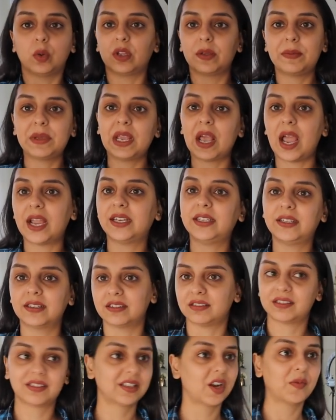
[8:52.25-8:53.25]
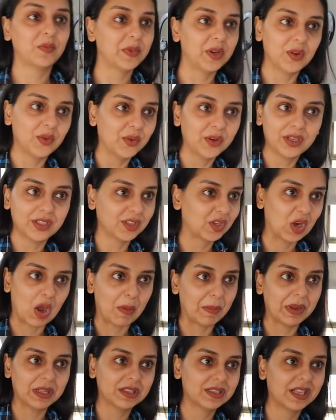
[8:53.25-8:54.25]
Give me ideas down below in the
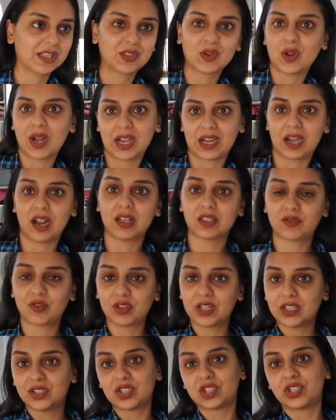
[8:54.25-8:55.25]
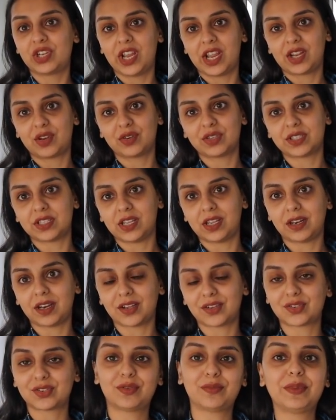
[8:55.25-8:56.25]
comments. That's all I can ask for. That's Sheikh you're seeing
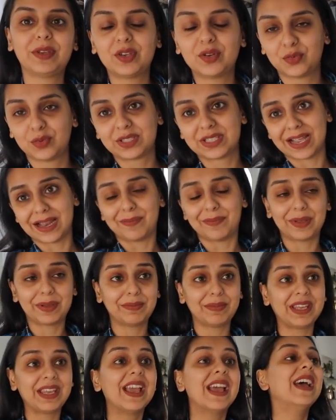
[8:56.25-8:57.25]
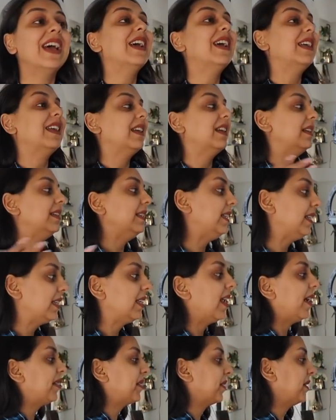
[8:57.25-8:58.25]
next to me, who is helping me
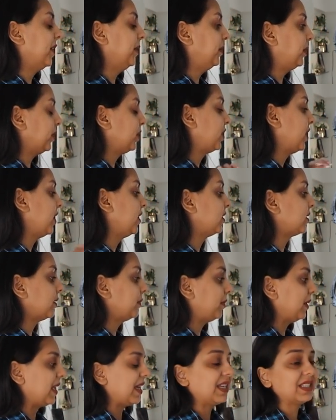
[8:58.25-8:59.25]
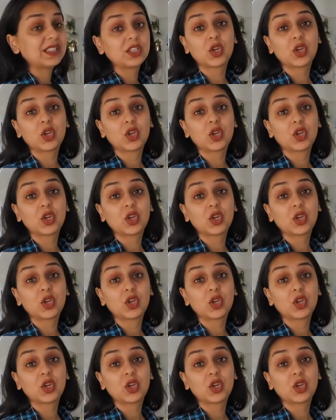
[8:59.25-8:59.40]
declutter and put things in place.